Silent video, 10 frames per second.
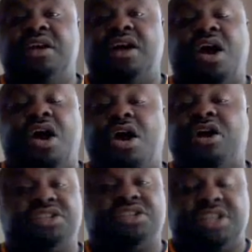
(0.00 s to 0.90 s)

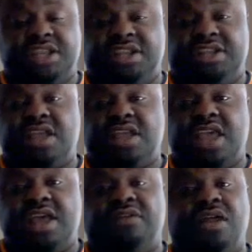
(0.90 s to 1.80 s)
All cities
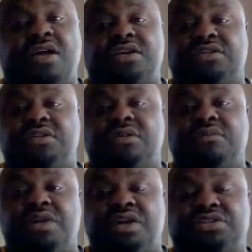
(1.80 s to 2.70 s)
have laws on the
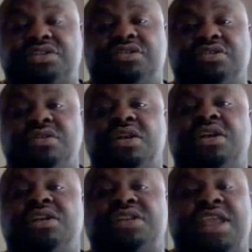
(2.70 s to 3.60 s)
books to
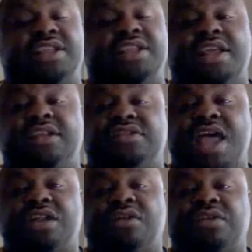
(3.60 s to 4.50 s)
say that it's
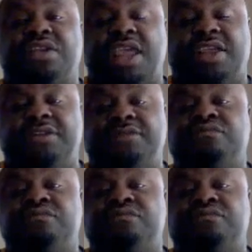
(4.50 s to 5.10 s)
not okay.